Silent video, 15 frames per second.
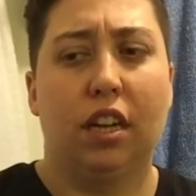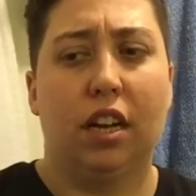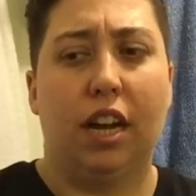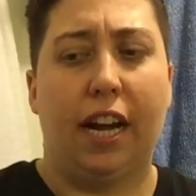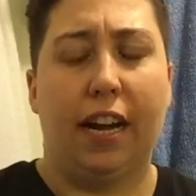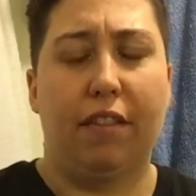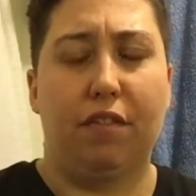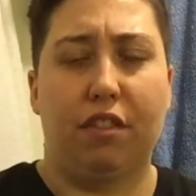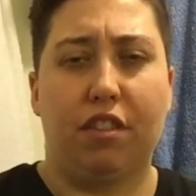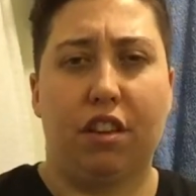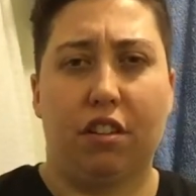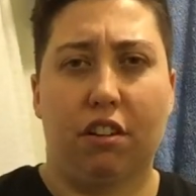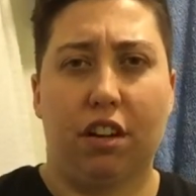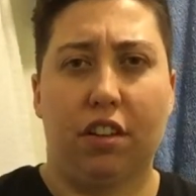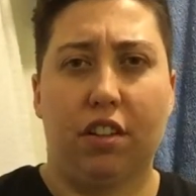I have a
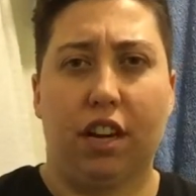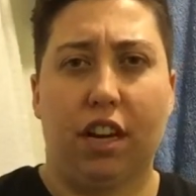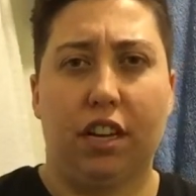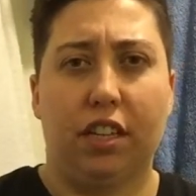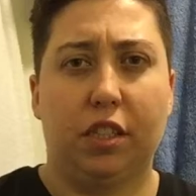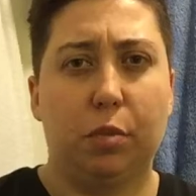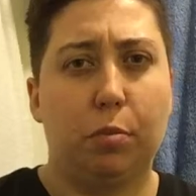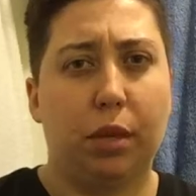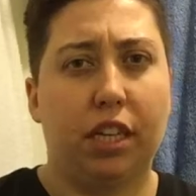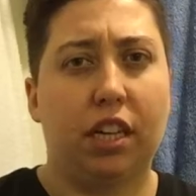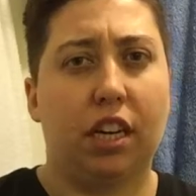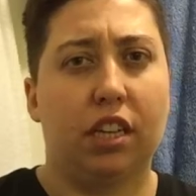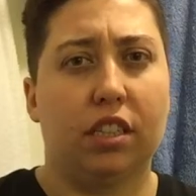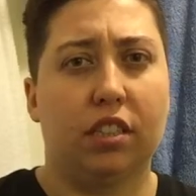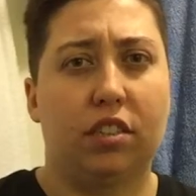theory that it's
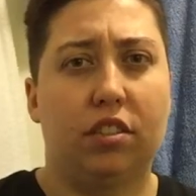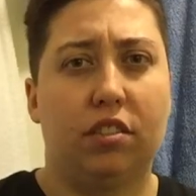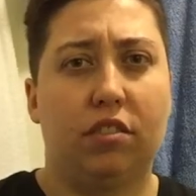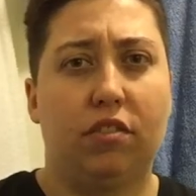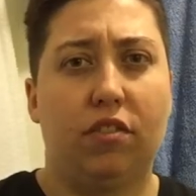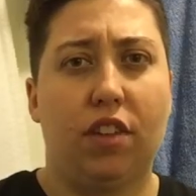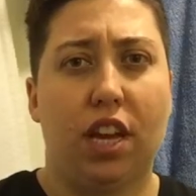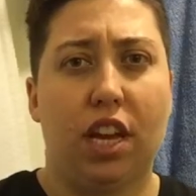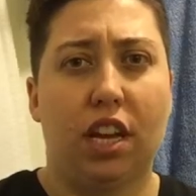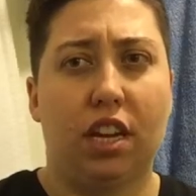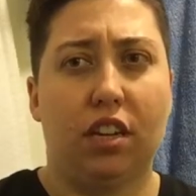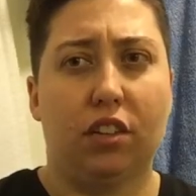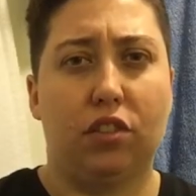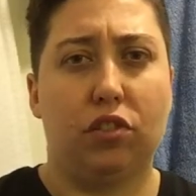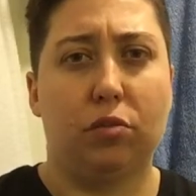because they
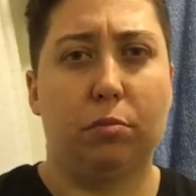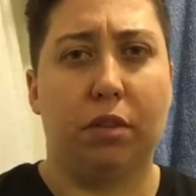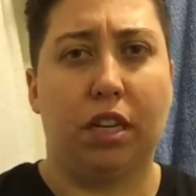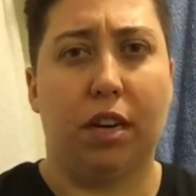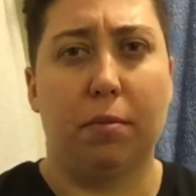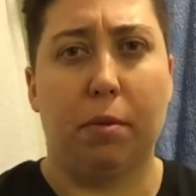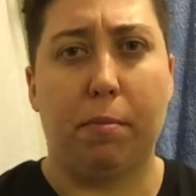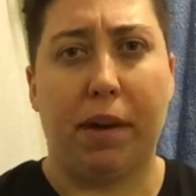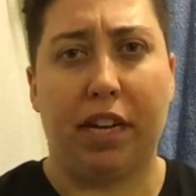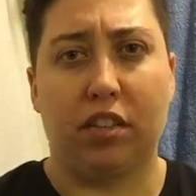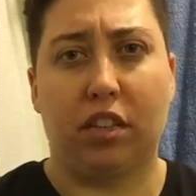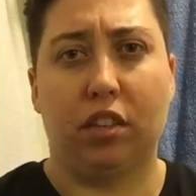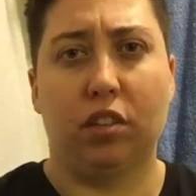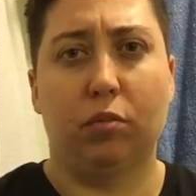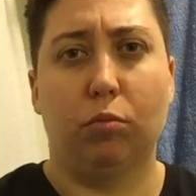assume that I'm a
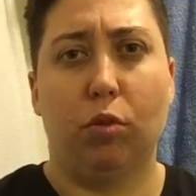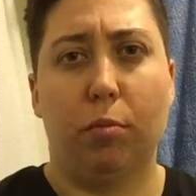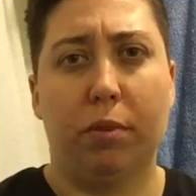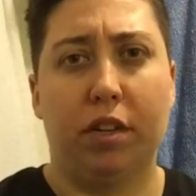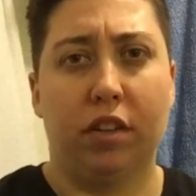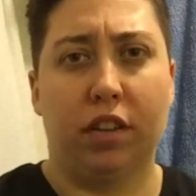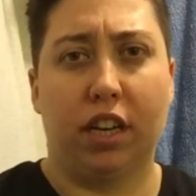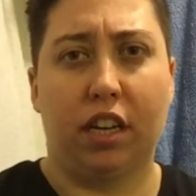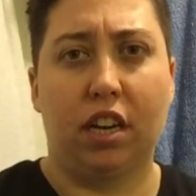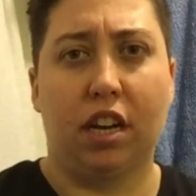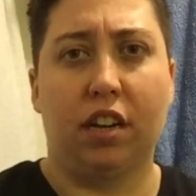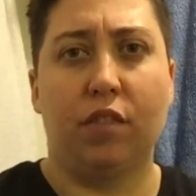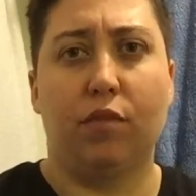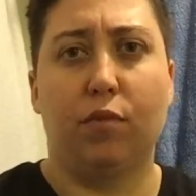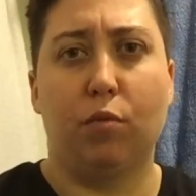masculine woman, and they
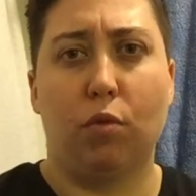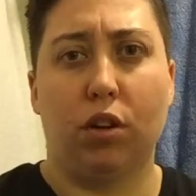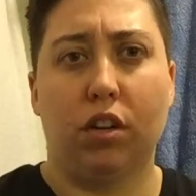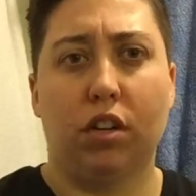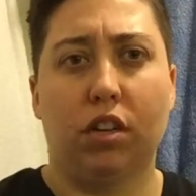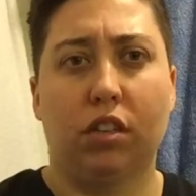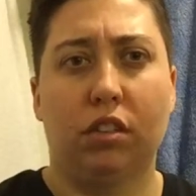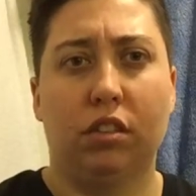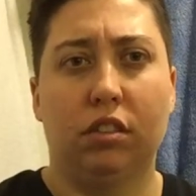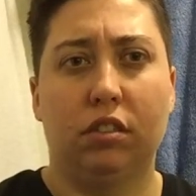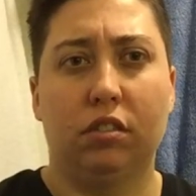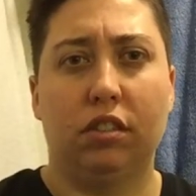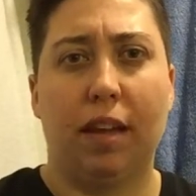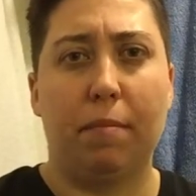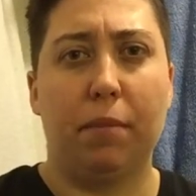kind of want to
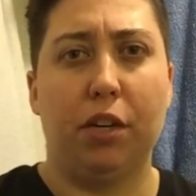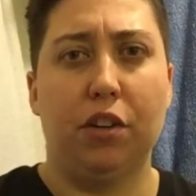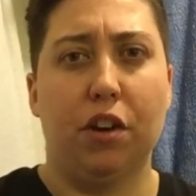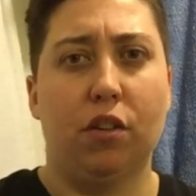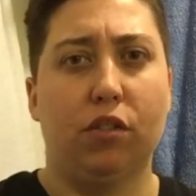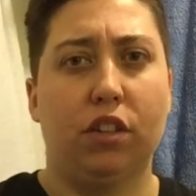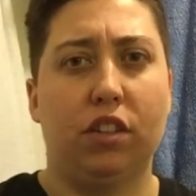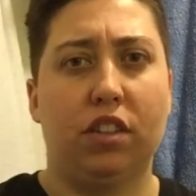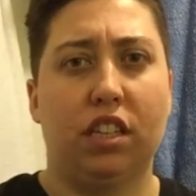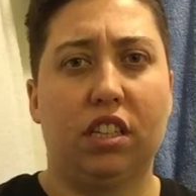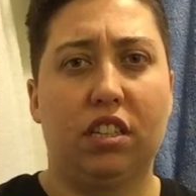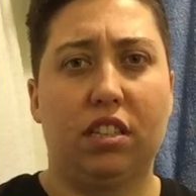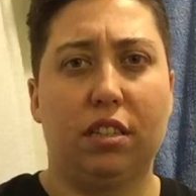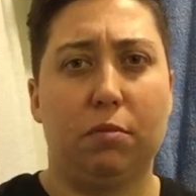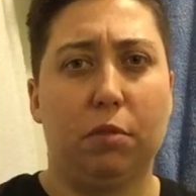let me know that they
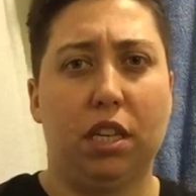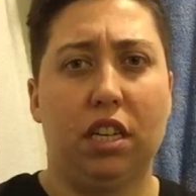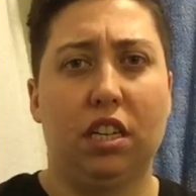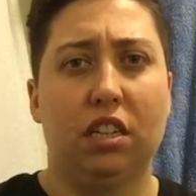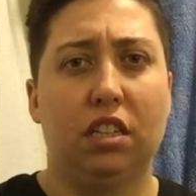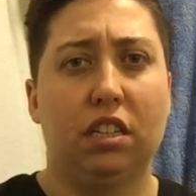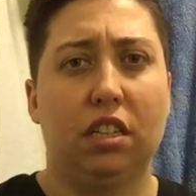see me